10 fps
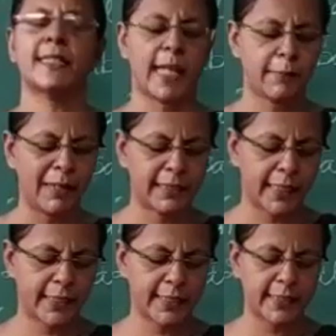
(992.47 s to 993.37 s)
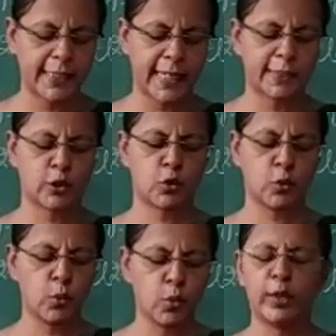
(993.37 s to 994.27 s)
simultaneously at
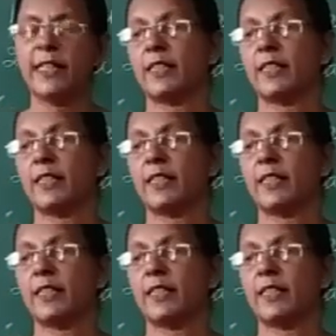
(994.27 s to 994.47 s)
two